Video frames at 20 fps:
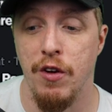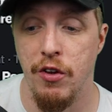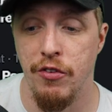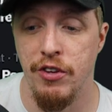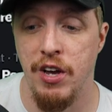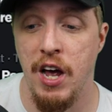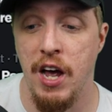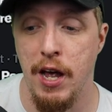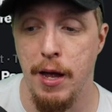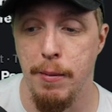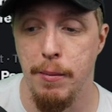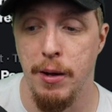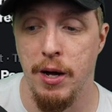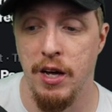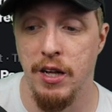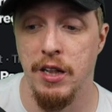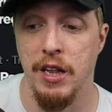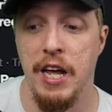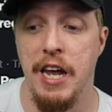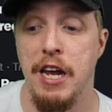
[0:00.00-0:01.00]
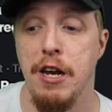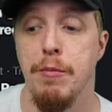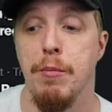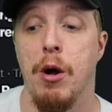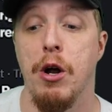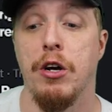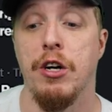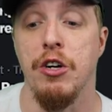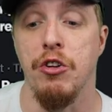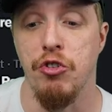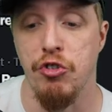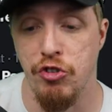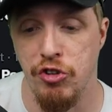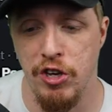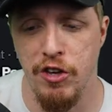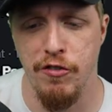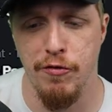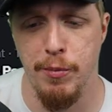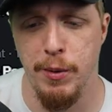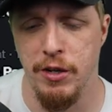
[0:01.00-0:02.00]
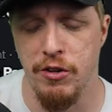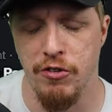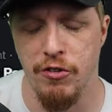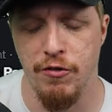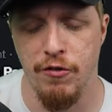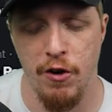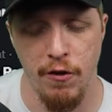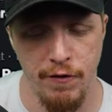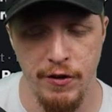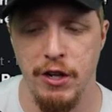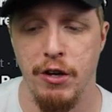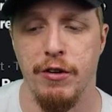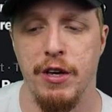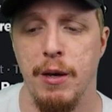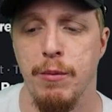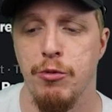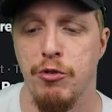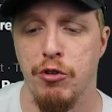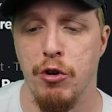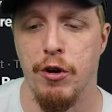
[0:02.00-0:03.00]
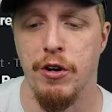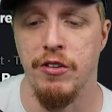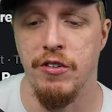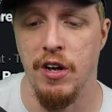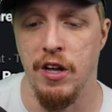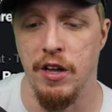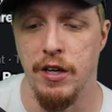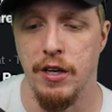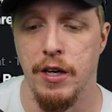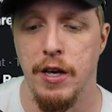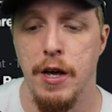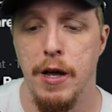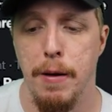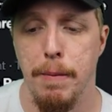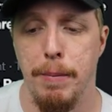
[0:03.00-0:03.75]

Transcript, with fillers: all time, a landmark achievement for video game storytelling.